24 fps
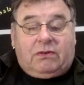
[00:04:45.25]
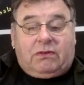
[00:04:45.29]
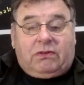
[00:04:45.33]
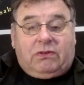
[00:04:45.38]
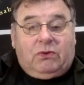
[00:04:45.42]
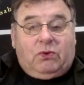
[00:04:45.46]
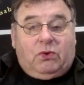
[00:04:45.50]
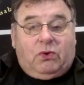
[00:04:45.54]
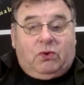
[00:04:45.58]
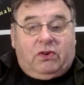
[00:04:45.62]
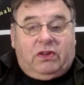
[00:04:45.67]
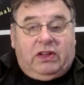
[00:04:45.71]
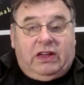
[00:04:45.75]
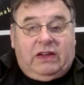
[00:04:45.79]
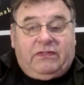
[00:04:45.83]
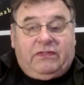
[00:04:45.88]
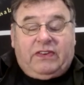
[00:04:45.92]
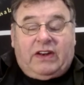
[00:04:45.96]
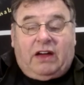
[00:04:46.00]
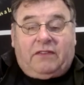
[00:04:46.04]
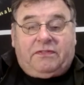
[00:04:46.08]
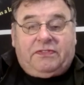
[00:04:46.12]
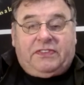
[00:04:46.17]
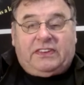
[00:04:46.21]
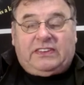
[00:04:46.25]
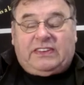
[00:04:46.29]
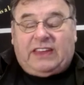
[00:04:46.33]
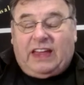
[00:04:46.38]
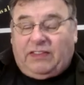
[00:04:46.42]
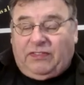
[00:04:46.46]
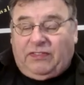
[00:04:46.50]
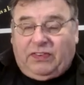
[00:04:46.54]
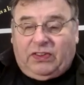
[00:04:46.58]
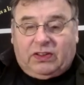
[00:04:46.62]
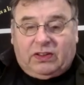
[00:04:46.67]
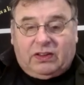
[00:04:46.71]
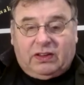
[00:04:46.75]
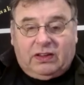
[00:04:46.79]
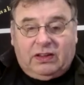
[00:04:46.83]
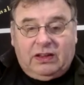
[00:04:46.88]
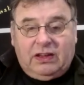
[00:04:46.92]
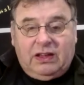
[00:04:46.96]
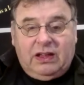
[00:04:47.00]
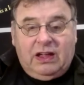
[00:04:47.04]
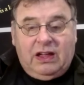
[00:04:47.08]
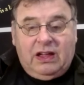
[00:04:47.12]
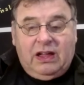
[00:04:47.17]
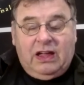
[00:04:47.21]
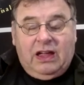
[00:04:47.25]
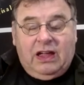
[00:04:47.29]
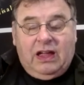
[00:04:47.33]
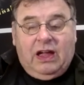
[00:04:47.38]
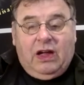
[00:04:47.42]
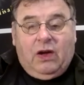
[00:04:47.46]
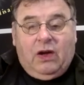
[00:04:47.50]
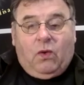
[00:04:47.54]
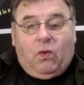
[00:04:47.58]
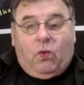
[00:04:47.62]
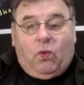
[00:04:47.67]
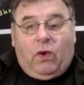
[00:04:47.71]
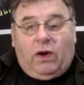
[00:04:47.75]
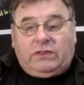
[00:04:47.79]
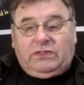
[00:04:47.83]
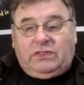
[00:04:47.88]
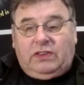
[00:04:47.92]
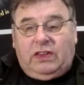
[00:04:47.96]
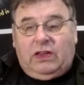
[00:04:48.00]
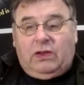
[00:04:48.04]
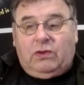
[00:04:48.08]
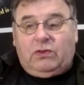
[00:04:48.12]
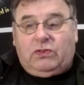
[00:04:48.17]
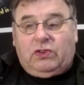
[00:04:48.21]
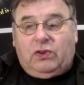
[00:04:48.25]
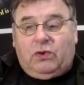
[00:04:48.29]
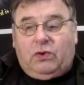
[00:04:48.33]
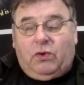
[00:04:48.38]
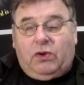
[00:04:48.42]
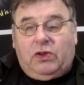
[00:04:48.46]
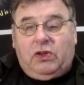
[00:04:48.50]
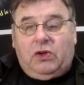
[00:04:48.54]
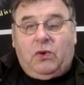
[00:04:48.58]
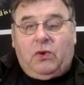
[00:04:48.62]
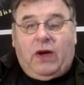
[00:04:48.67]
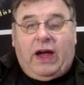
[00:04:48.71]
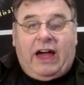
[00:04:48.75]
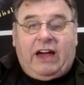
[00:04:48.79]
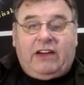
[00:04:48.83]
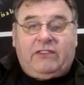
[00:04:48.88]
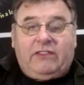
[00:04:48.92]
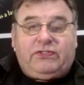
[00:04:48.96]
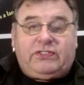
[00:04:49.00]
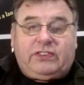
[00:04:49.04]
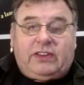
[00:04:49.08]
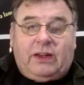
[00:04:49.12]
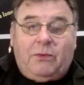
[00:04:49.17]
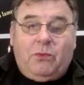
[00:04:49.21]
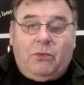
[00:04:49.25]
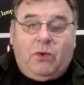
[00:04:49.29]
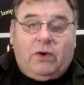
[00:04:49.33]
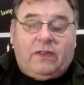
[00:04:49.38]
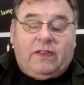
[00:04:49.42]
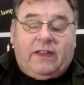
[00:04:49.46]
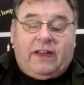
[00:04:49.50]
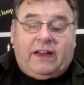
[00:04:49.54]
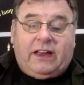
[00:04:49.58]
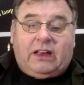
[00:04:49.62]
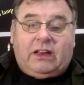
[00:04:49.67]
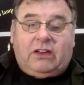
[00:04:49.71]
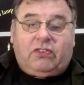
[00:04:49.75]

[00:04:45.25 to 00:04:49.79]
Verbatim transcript: or even of the devil. What do you do when you have someone like